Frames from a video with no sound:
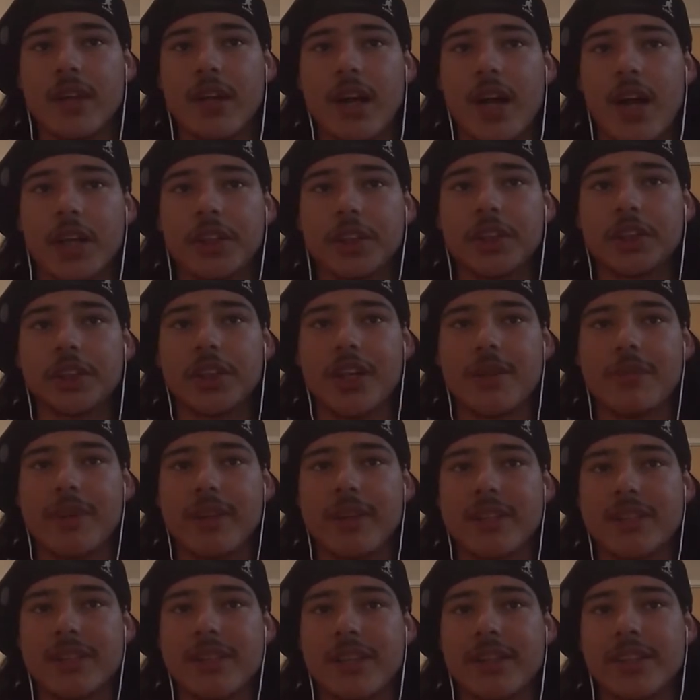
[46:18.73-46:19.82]
I should try to make
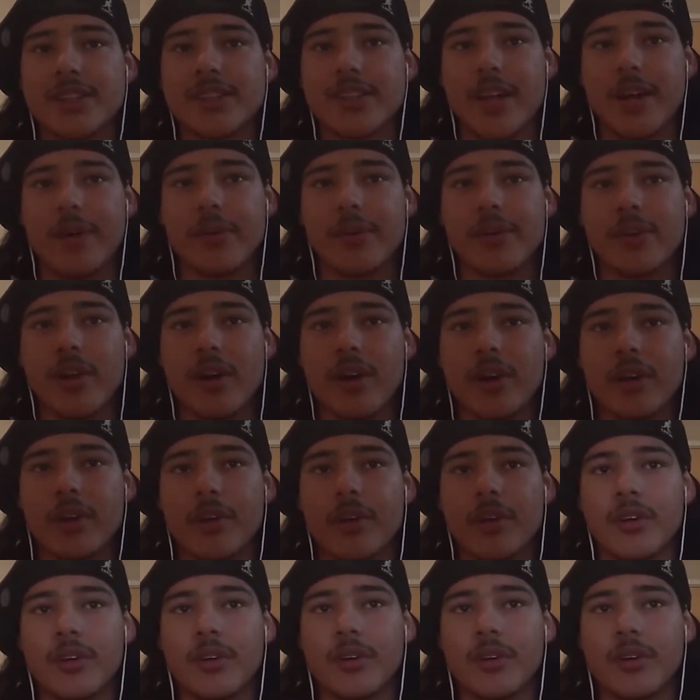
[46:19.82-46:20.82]
this at least an hour long.